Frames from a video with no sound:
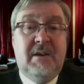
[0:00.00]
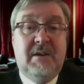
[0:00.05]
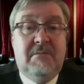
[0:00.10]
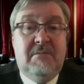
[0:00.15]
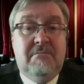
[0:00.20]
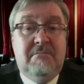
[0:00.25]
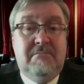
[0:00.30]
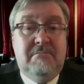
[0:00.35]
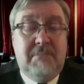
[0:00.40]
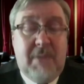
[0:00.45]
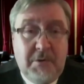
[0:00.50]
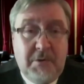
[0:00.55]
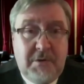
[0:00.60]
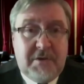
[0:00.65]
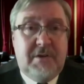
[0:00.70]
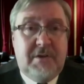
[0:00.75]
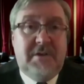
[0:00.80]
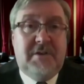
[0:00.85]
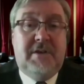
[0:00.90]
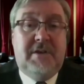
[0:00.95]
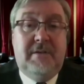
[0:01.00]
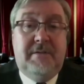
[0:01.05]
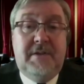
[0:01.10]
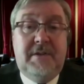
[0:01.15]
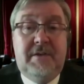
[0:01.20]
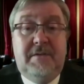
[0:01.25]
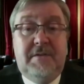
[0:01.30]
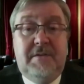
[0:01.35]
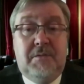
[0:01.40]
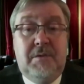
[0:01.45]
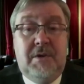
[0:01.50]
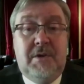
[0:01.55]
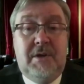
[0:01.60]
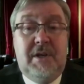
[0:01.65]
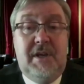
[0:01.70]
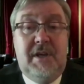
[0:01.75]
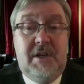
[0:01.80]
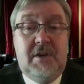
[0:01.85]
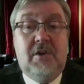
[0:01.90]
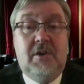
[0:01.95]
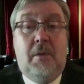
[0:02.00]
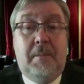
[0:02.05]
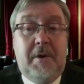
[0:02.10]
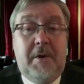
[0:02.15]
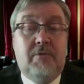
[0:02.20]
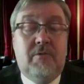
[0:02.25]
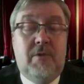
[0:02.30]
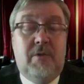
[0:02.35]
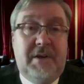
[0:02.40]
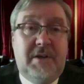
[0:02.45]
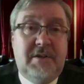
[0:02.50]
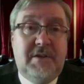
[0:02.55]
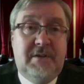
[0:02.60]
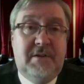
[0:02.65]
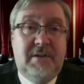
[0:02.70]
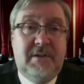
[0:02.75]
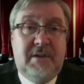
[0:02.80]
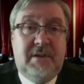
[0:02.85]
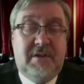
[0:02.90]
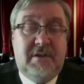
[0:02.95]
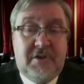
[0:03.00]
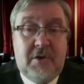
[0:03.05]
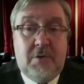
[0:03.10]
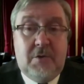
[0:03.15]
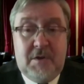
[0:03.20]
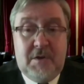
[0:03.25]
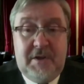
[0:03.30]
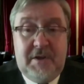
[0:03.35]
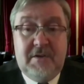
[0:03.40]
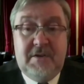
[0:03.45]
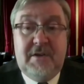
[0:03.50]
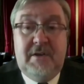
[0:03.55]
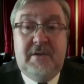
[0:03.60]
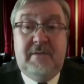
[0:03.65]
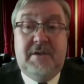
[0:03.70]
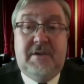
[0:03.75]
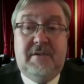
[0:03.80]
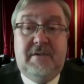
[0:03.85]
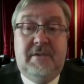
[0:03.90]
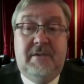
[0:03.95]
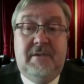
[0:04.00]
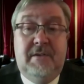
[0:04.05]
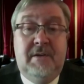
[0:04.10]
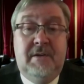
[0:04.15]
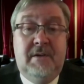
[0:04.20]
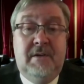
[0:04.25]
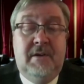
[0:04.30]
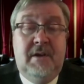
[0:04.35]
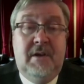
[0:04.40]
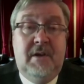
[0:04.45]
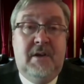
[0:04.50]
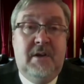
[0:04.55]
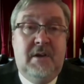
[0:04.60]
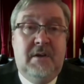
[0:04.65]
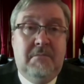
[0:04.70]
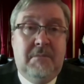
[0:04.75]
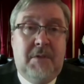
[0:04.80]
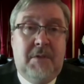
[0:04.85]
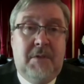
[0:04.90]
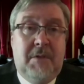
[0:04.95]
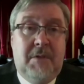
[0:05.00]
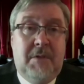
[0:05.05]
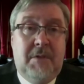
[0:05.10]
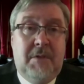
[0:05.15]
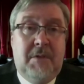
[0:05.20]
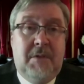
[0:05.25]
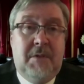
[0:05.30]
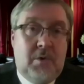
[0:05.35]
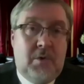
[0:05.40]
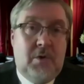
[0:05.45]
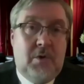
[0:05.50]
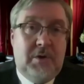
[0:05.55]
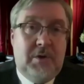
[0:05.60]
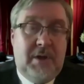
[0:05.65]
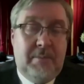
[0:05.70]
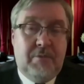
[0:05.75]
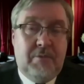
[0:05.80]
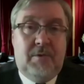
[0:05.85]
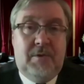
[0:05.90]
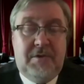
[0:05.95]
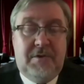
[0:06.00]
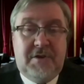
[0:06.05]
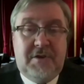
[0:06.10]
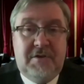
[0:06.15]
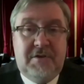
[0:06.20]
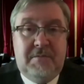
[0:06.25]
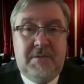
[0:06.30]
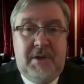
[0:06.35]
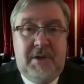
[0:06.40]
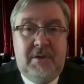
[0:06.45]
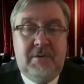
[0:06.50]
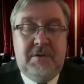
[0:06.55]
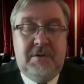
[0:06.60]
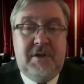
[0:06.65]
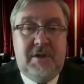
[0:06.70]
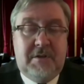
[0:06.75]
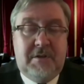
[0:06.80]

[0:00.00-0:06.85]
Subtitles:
Most conservatives were economic right and socially conservative. Most so-called liberals, as we use the